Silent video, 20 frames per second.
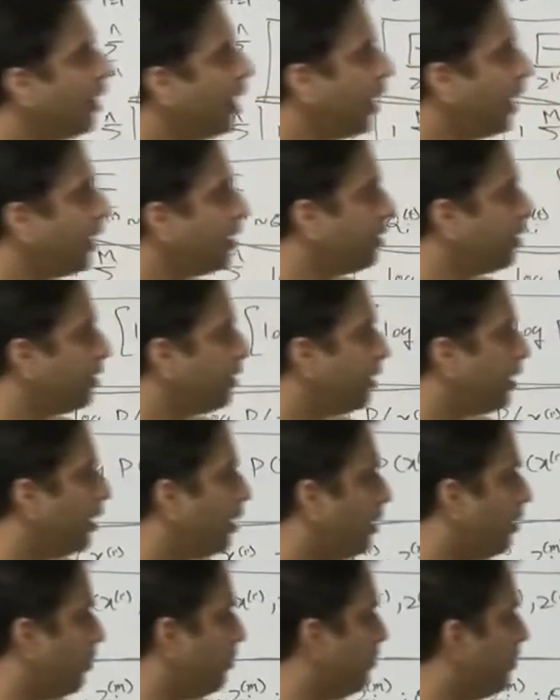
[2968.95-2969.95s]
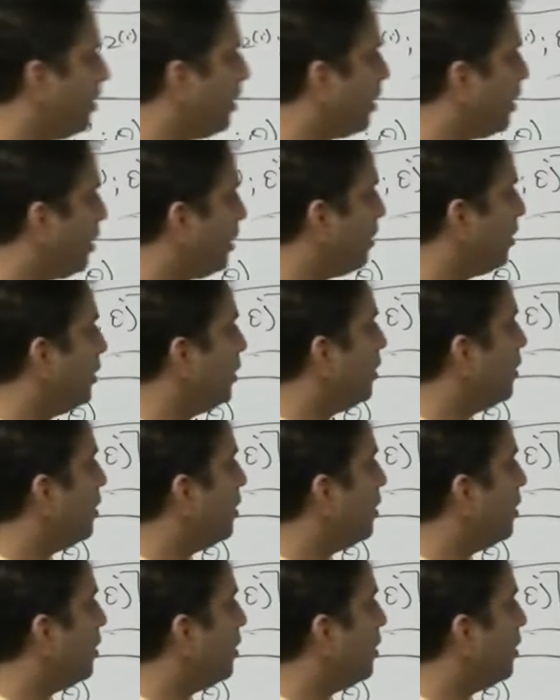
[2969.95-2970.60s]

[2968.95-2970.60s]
And um, uh,